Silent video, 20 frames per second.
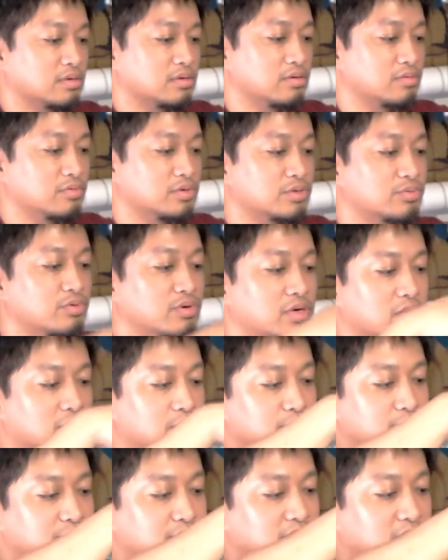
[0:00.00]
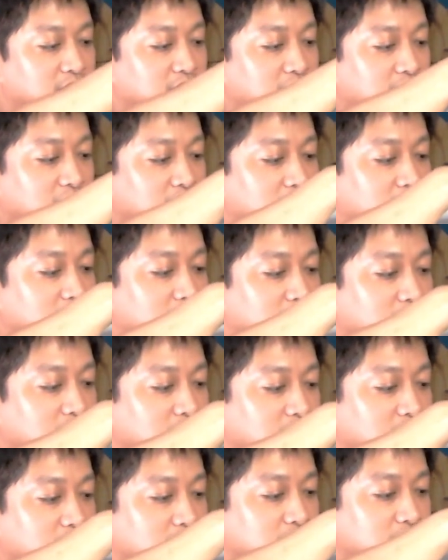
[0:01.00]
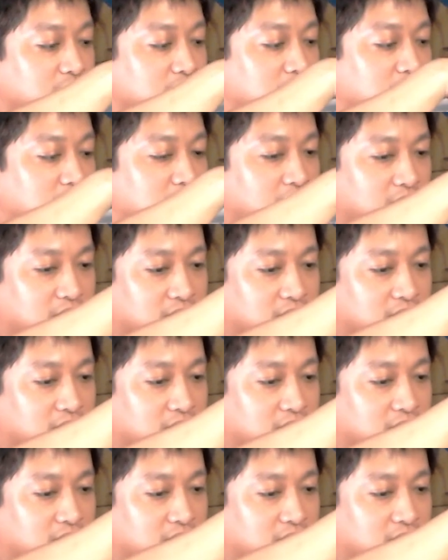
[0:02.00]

which will help set it into the neck